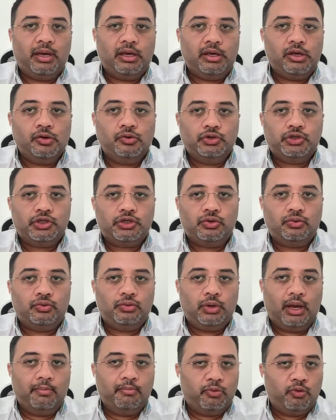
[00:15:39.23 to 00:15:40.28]
used to
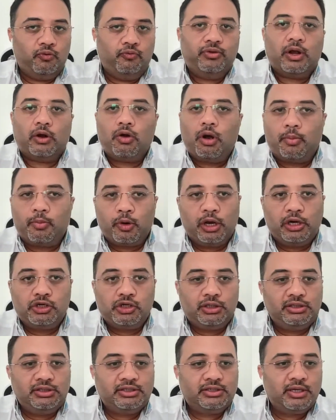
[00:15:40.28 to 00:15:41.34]
improve their
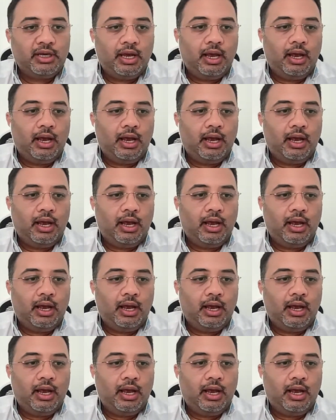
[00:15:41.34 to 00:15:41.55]
operations